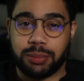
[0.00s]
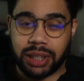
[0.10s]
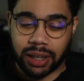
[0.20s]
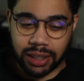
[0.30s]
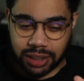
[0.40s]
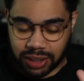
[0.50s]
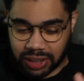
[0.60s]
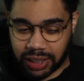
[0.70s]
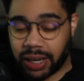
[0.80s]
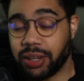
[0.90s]
because the
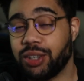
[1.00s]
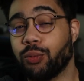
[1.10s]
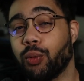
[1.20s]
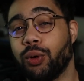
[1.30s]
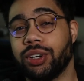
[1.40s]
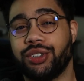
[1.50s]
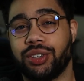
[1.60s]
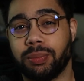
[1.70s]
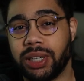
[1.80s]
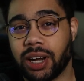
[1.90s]
state of this world
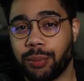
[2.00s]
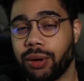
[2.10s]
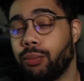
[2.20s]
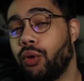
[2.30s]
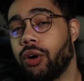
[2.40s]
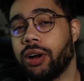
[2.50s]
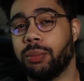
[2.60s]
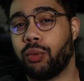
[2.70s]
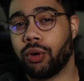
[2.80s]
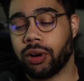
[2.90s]
is becoming more
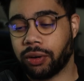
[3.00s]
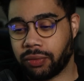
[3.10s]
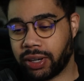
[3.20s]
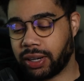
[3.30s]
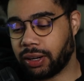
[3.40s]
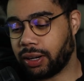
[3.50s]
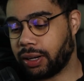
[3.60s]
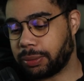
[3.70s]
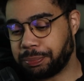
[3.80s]
and more of a uh,